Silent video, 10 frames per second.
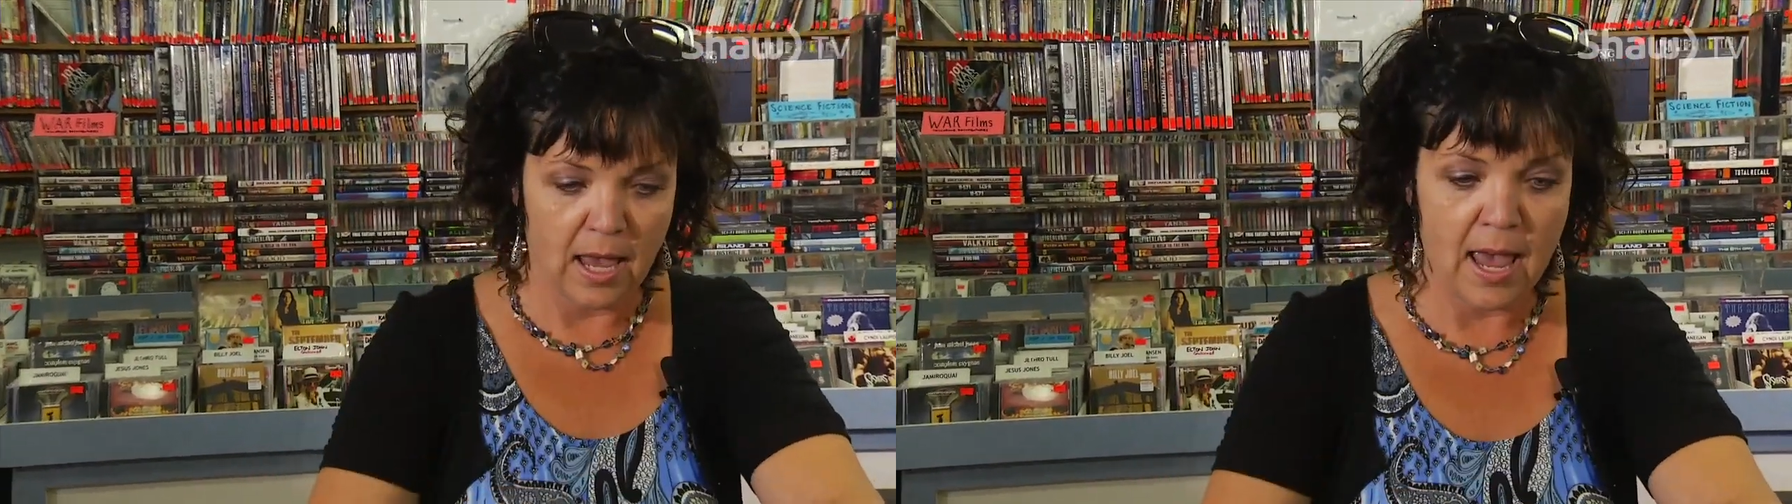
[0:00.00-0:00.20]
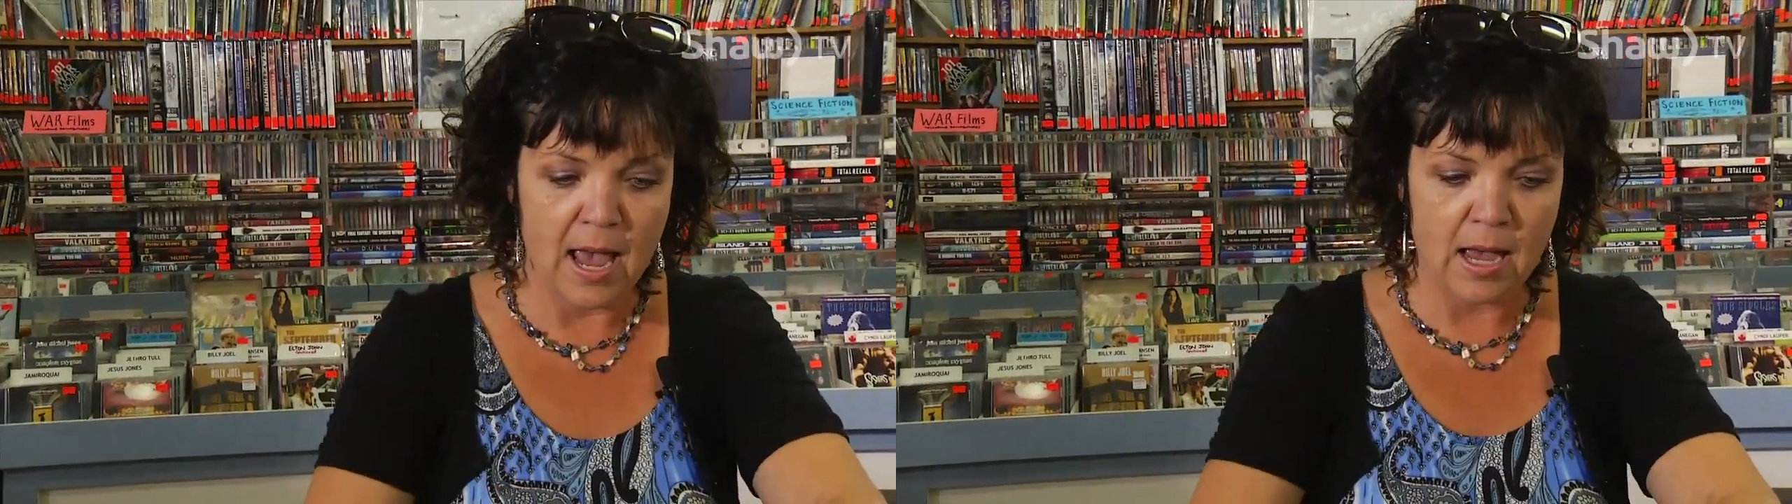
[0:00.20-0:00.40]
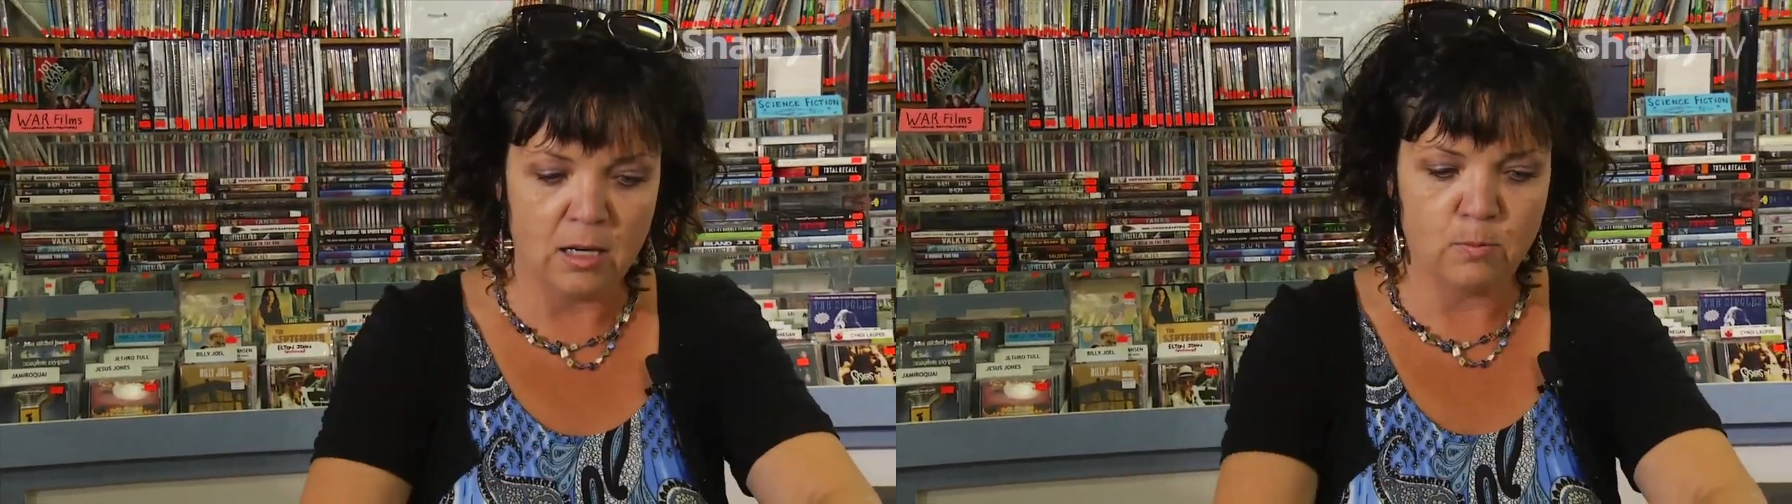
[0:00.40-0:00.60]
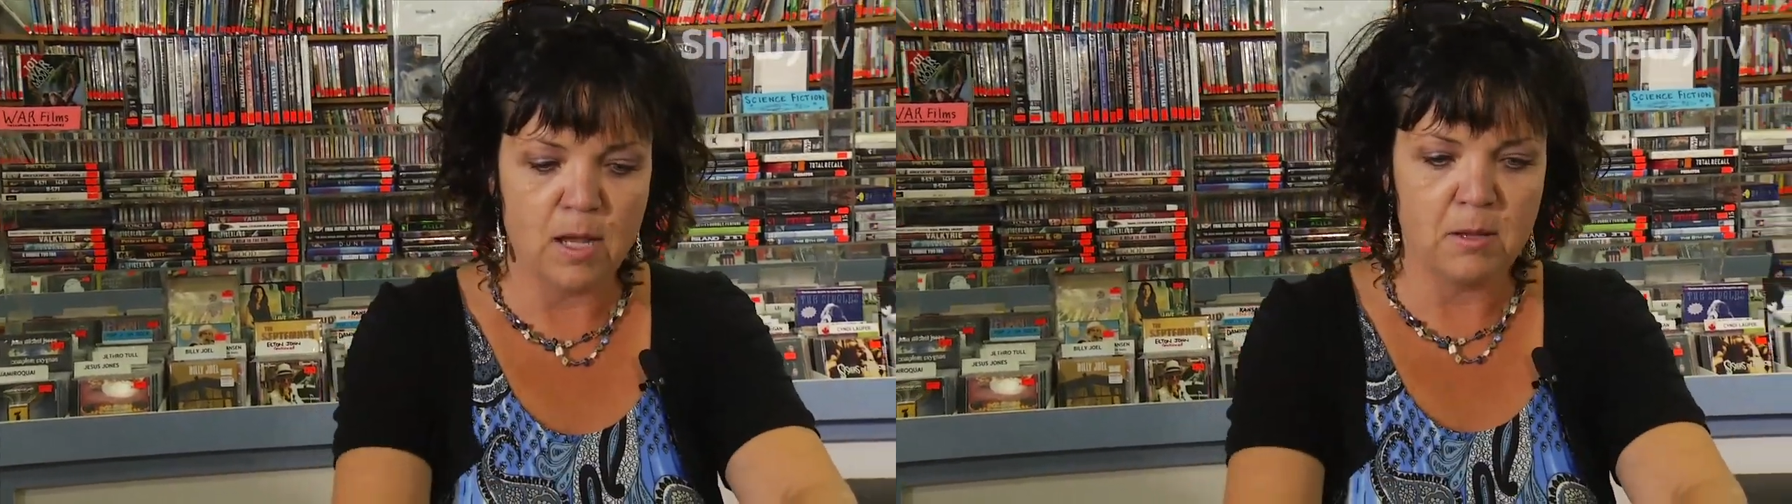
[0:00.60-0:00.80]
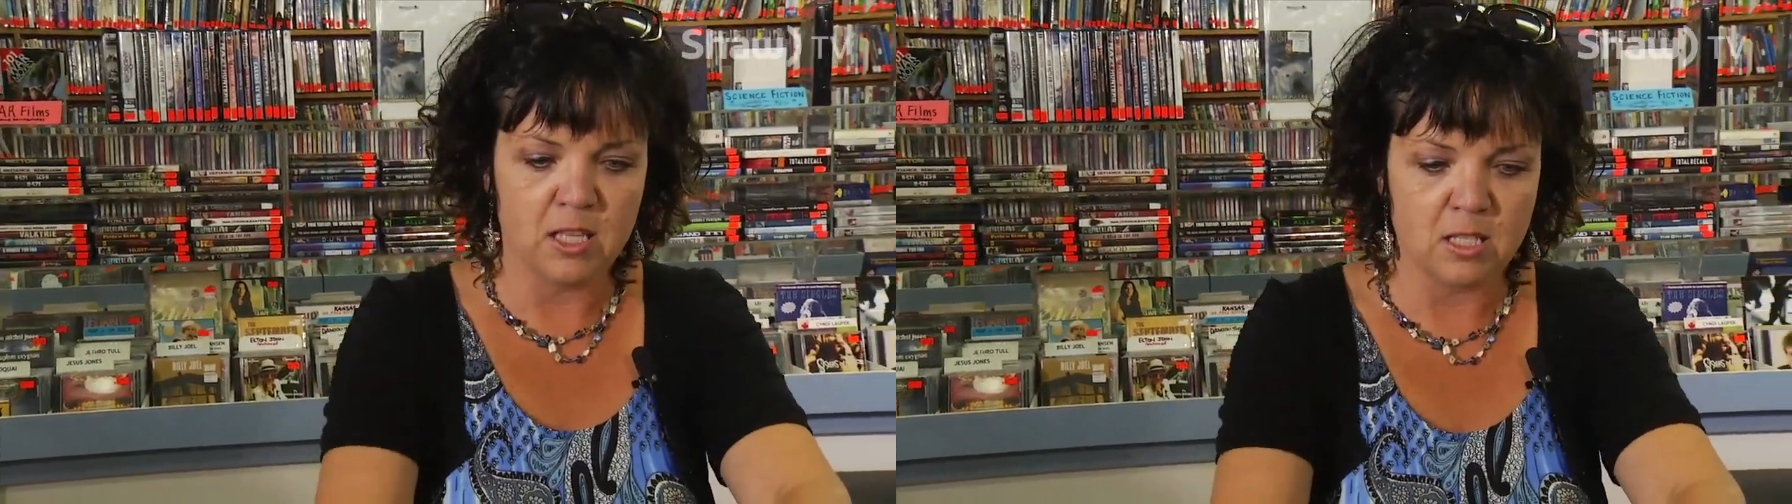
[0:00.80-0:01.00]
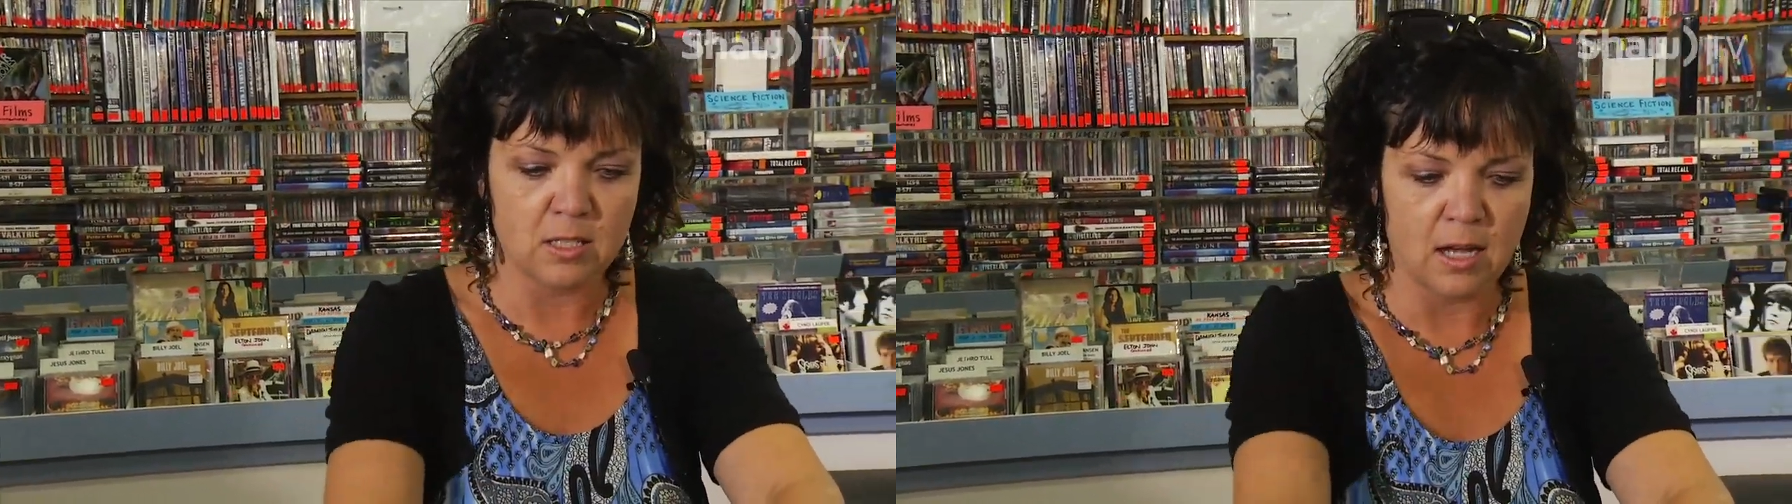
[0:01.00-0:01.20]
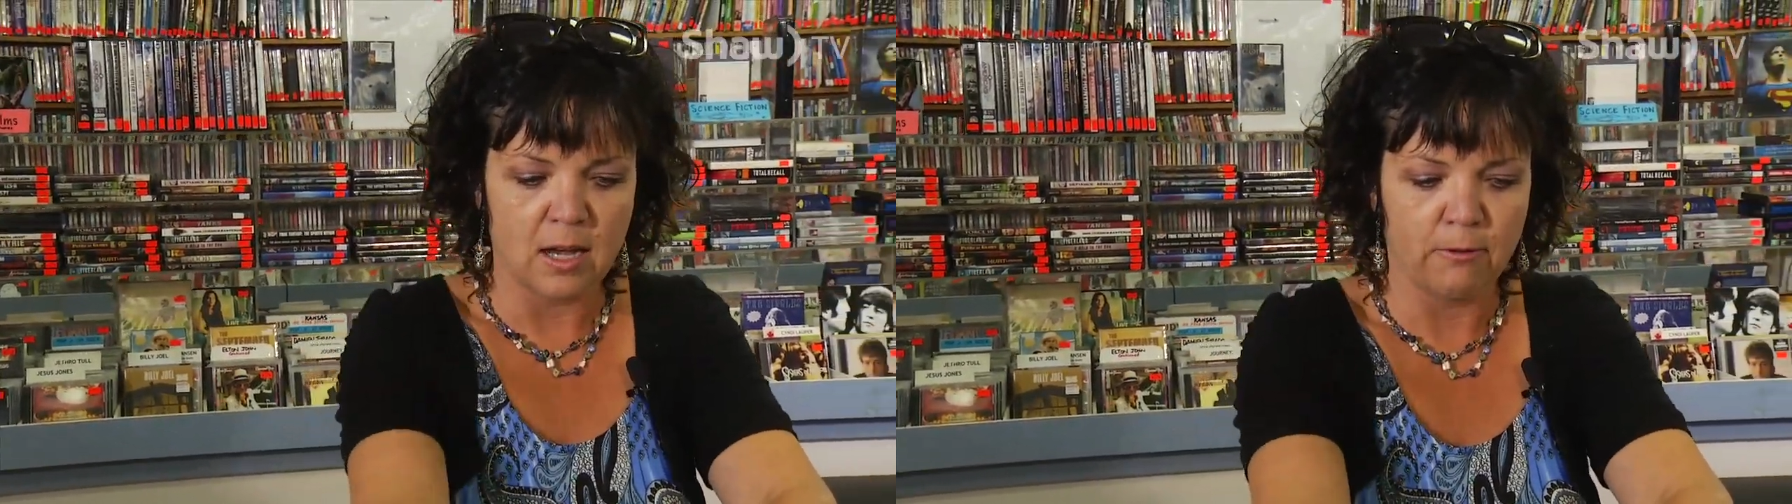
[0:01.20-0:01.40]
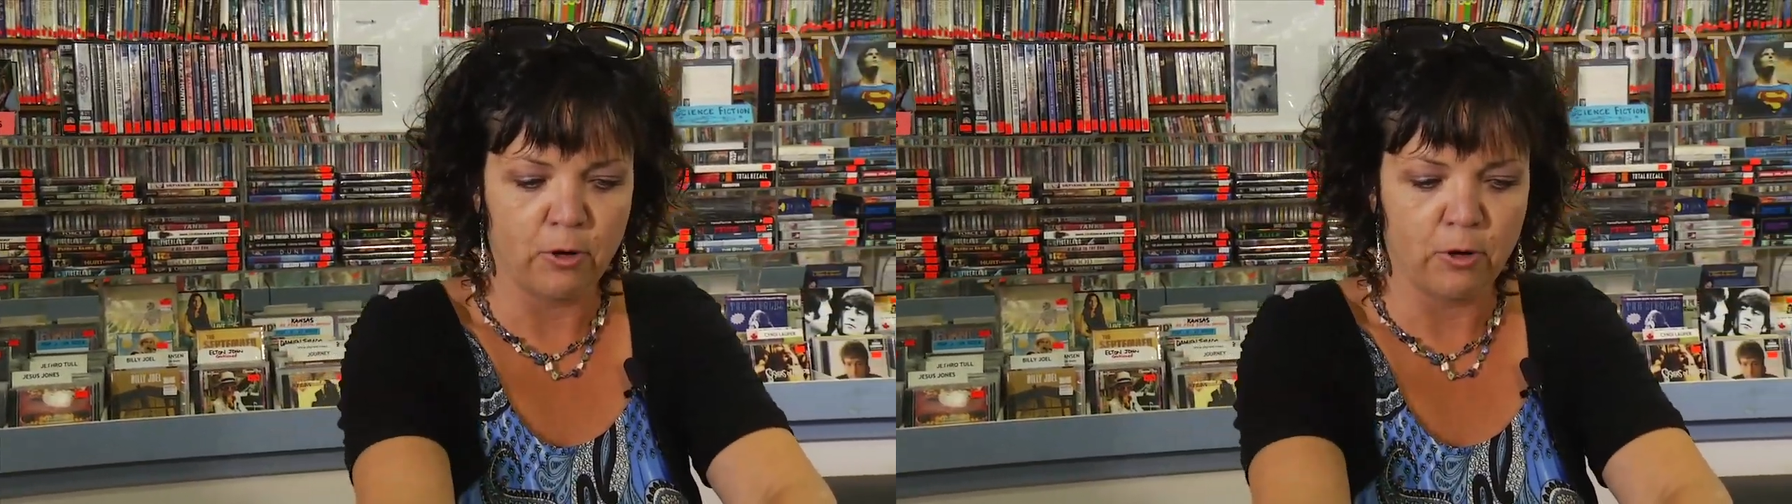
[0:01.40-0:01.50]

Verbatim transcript: And maybe this is uh,